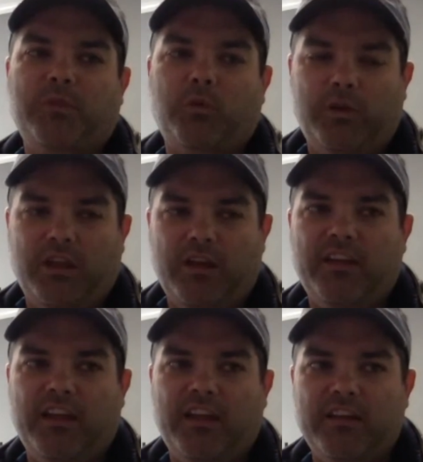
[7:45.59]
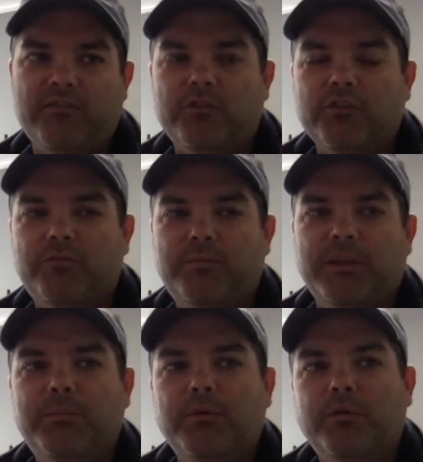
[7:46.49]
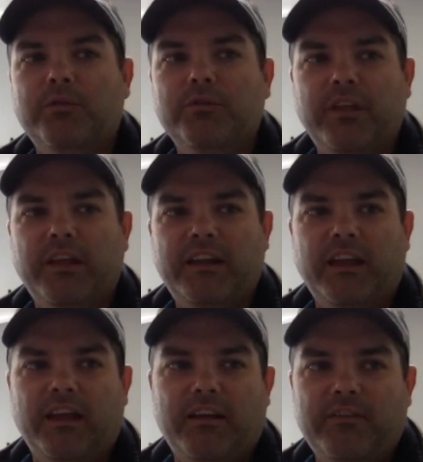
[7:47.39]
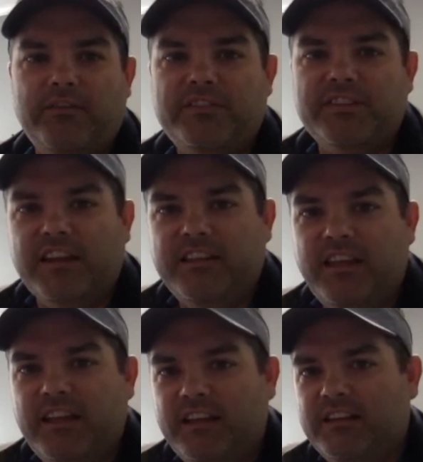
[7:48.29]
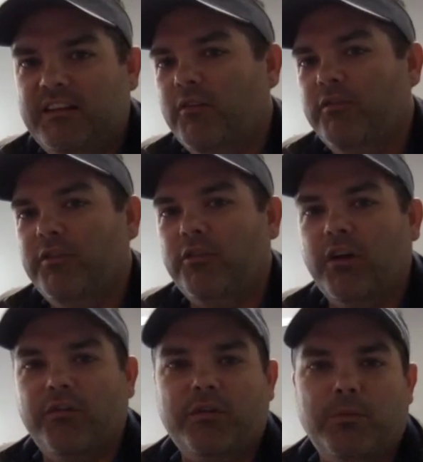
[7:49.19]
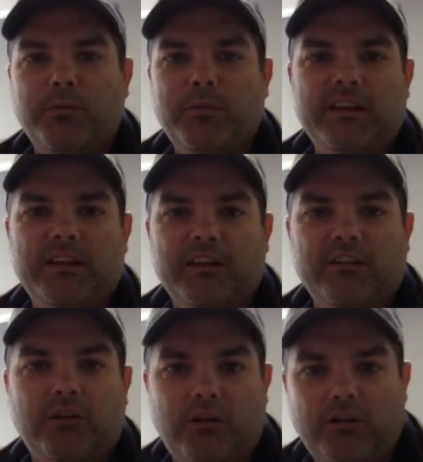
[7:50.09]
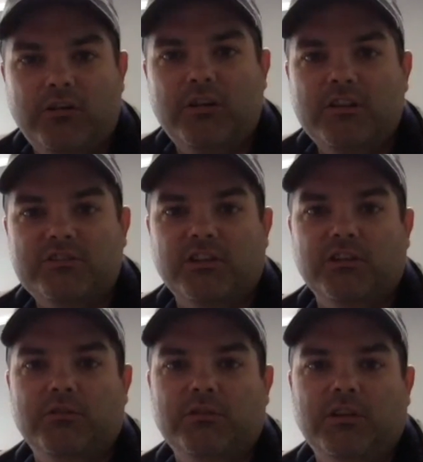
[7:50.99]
We have a handful of people that have said they don't feel comfortable being here at all. So,